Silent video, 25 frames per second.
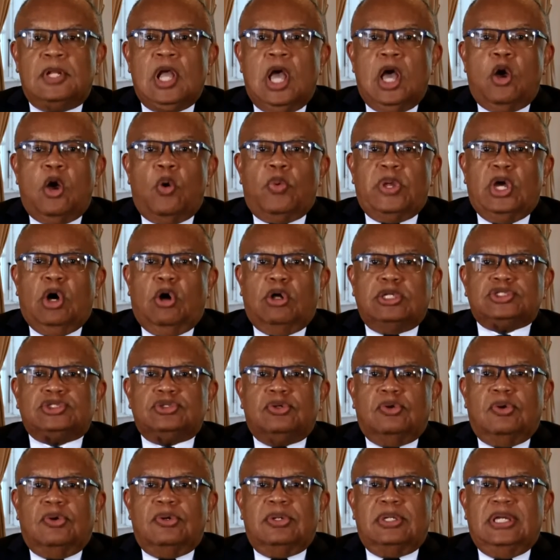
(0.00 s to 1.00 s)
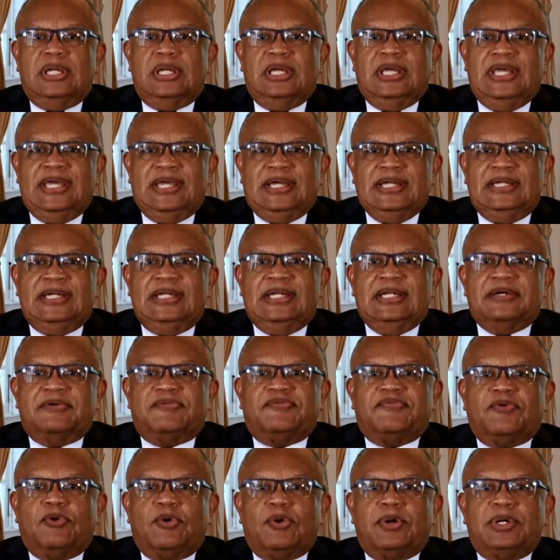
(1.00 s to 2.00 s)
We also eagerly look
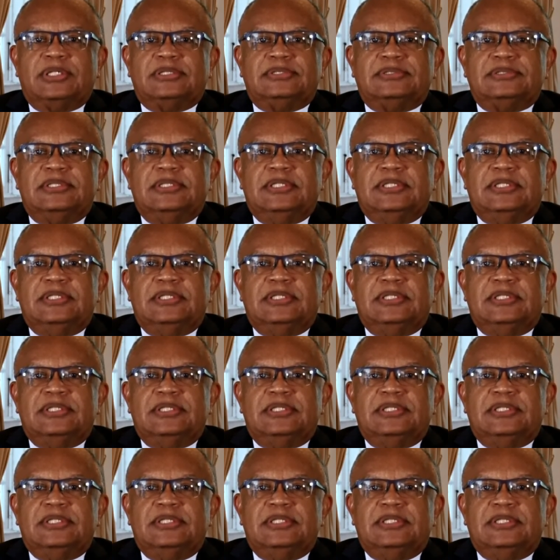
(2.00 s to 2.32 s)
forward